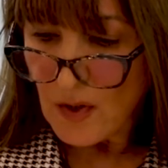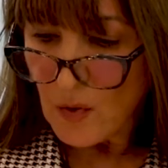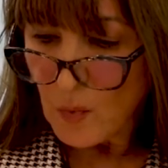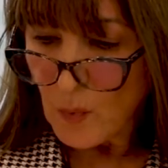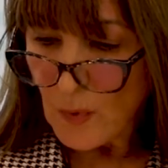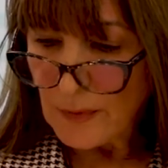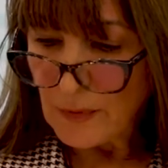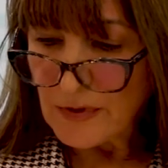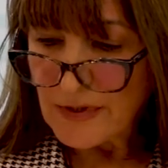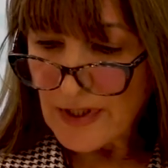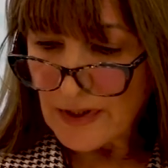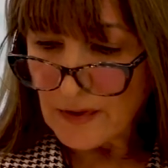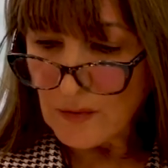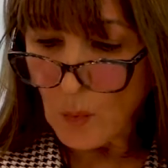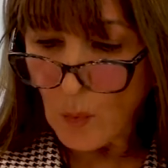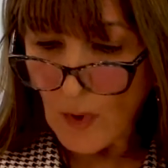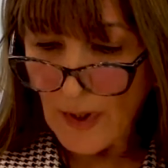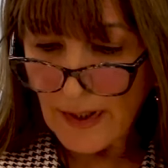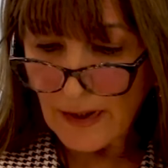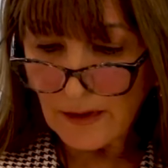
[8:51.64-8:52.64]
When done
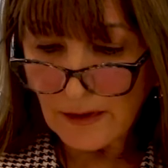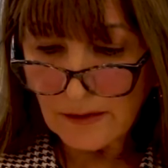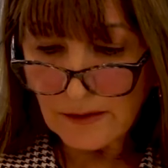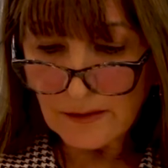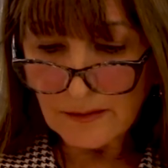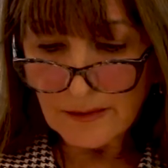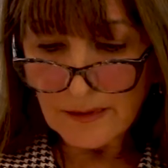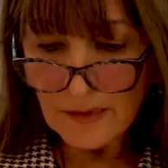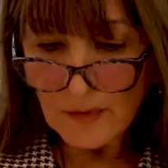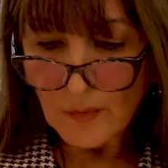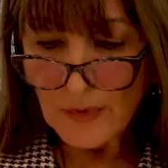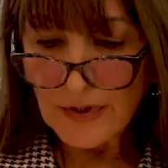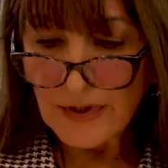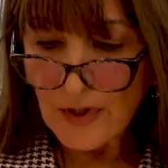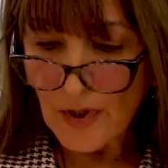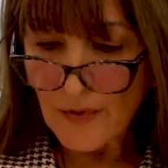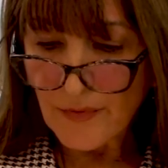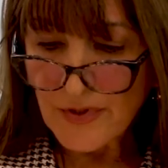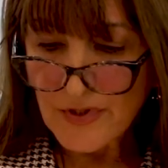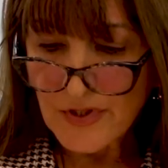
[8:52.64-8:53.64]
well, we
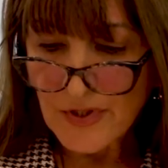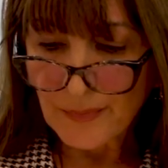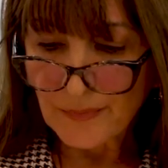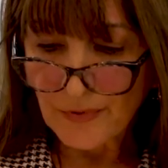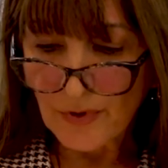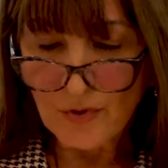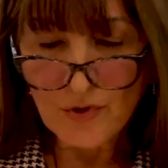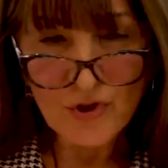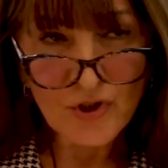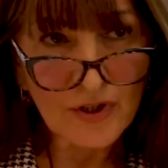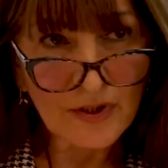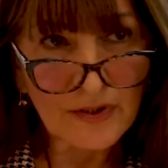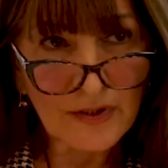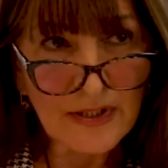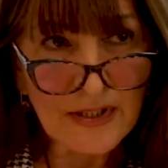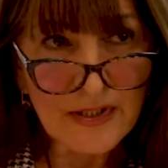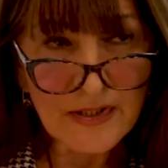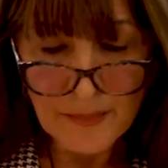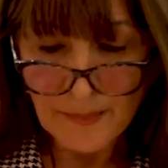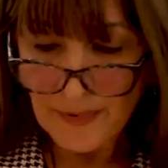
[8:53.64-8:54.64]
know this approach can
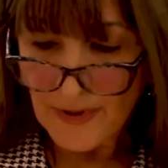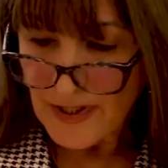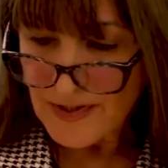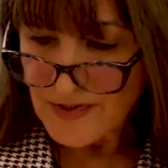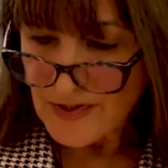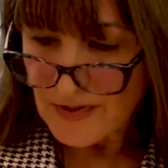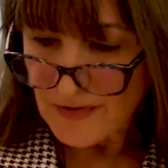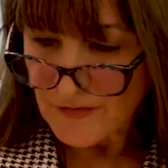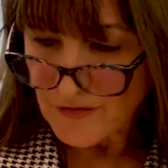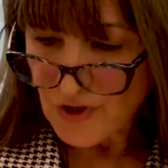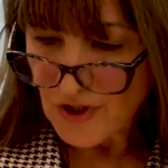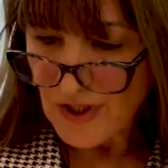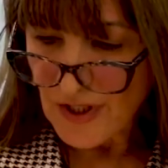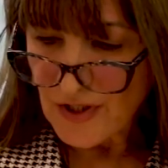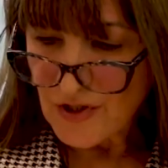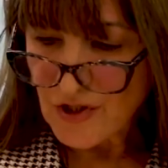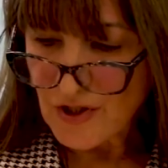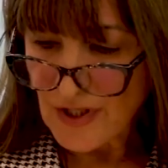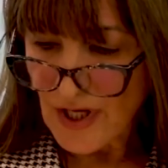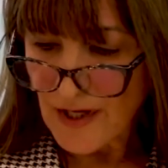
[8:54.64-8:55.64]
lead to positive
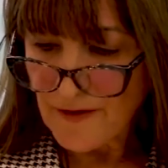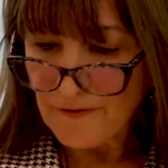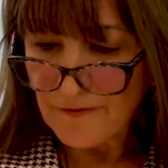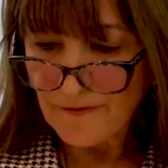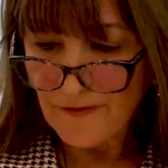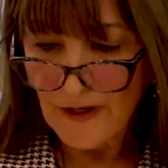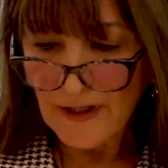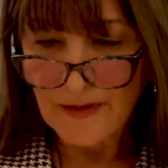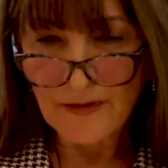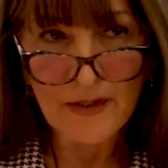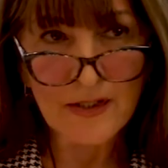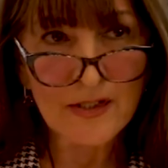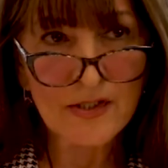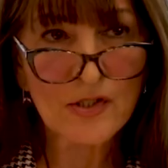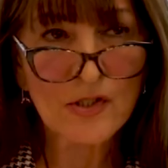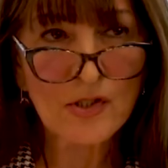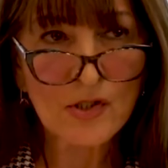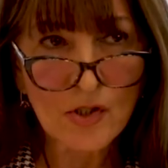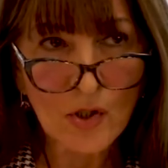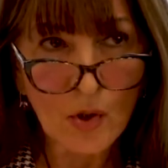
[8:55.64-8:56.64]
change. And I find this
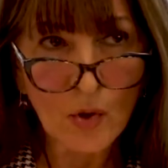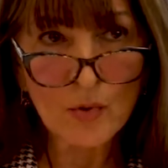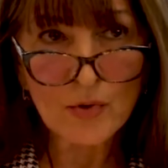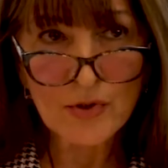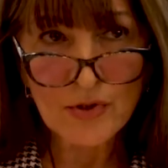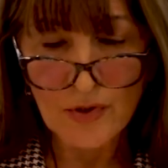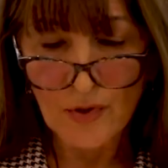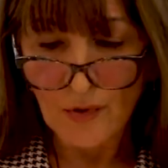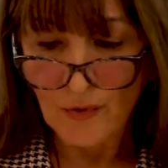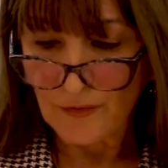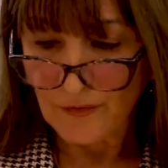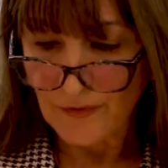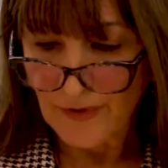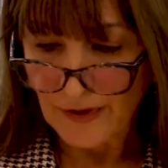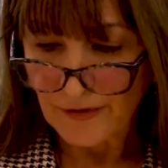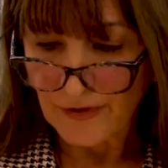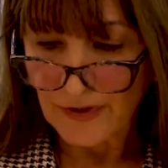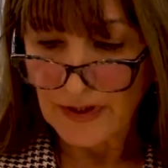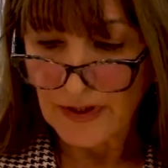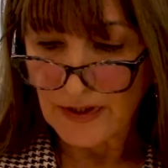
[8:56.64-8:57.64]
so, so
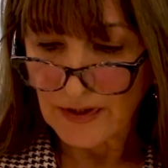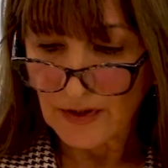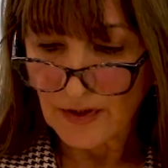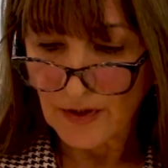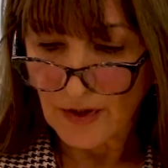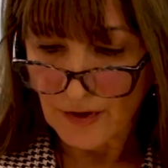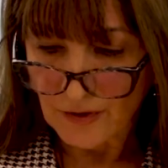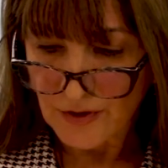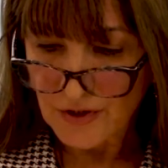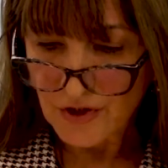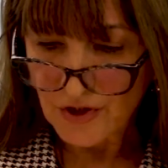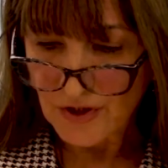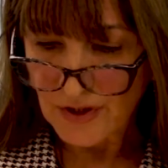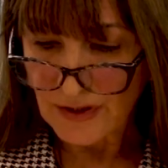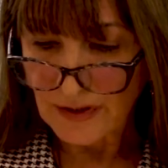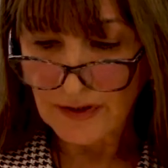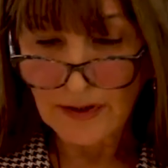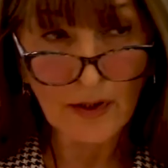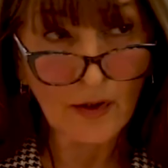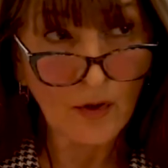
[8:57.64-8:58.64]
very
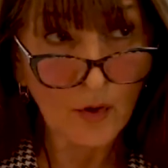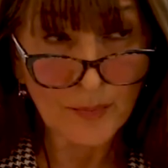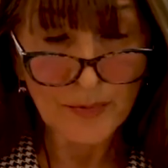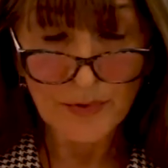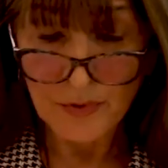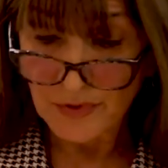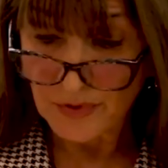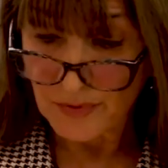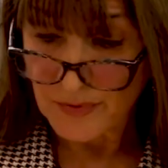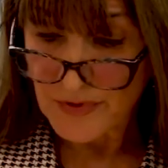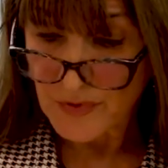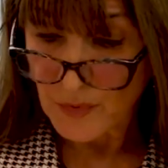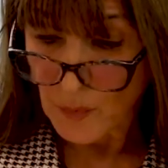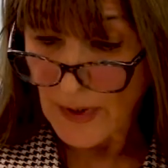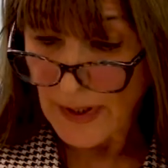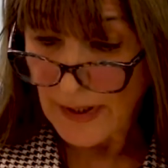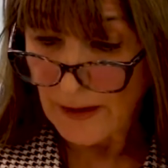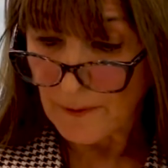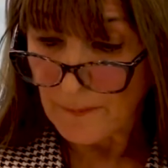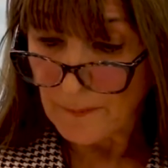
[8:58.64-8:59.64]
encouraging, and I hope you do as
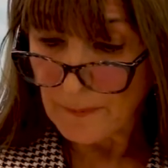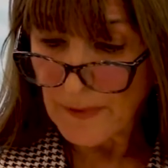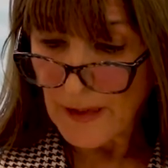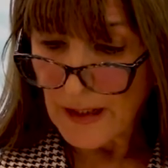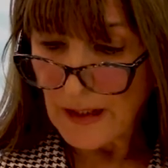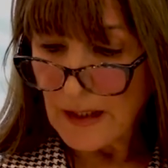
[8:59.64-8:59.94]
well.